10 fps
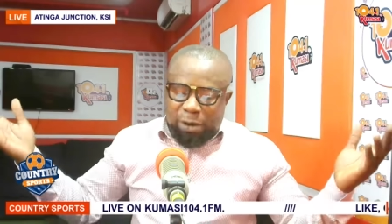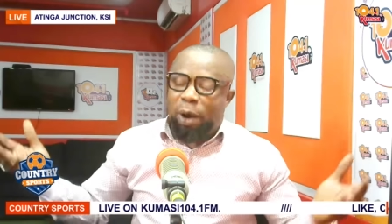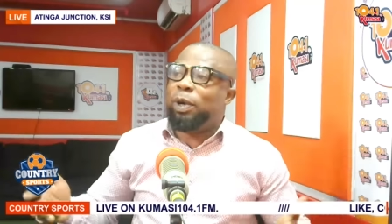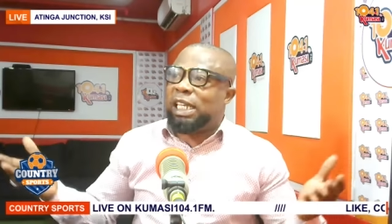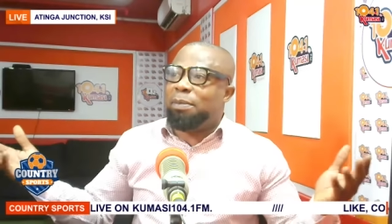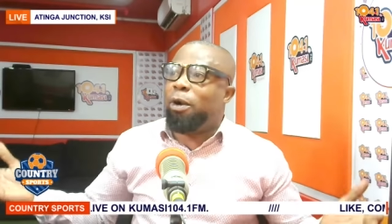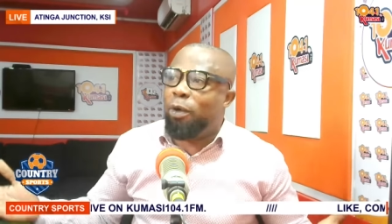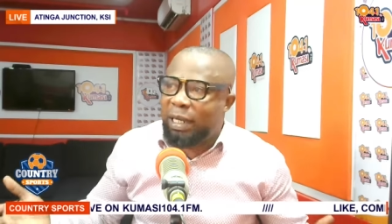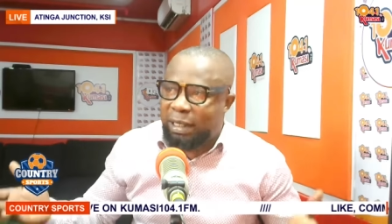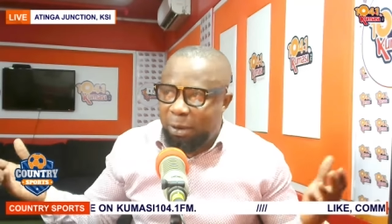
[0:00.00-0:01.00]
no more time at
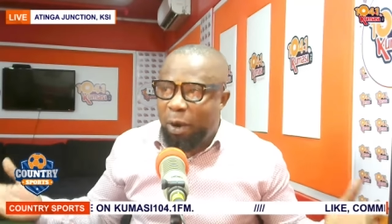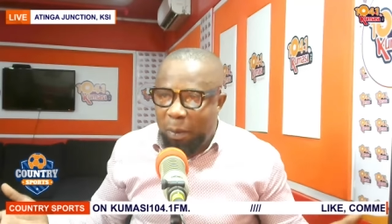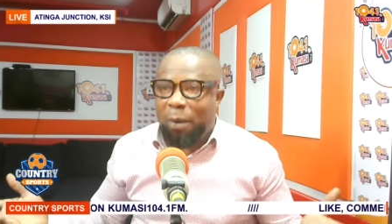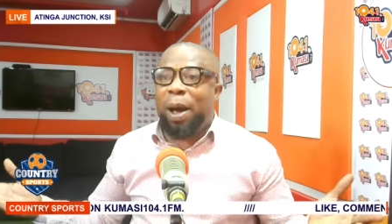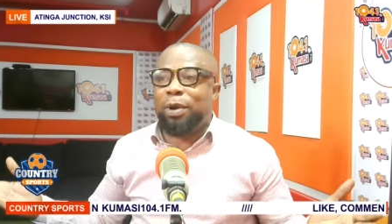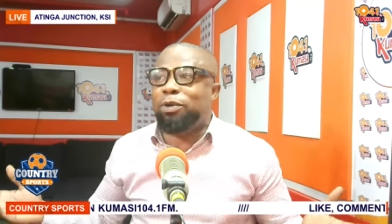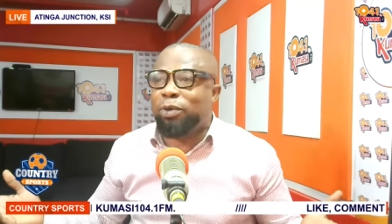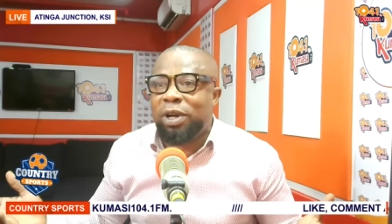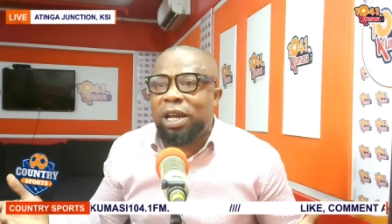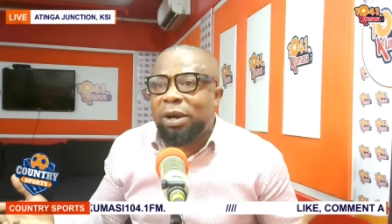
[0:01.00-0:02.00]
home. I said, oh, my baby.
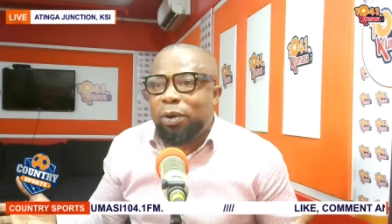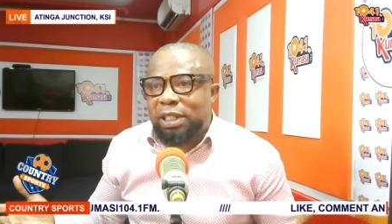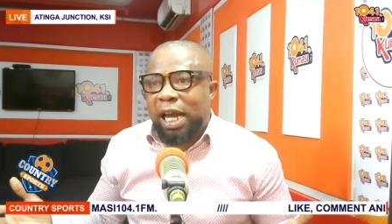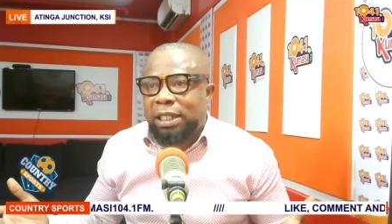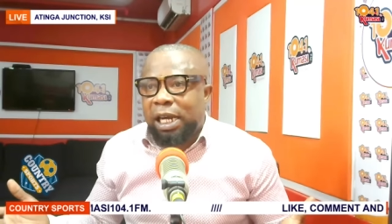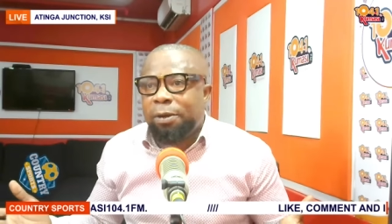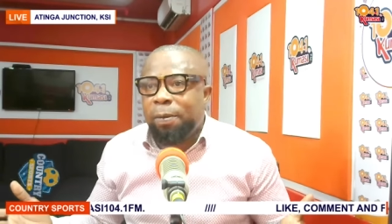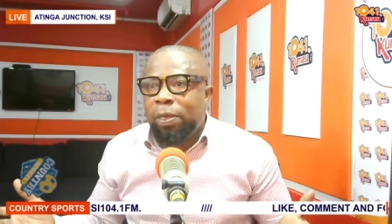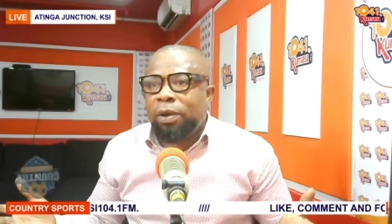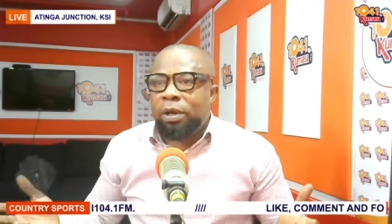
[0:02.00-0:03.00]
What you say?
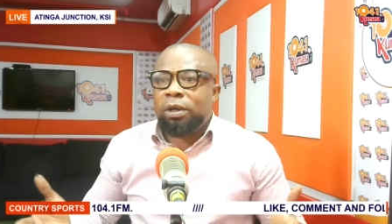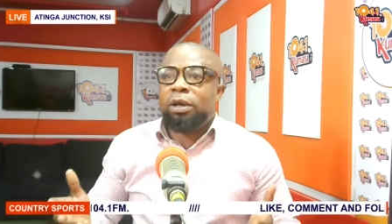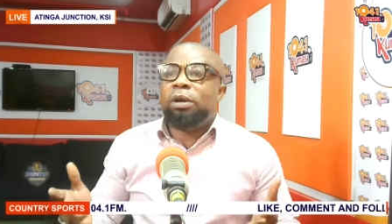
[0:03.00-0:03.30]
Baby Aura.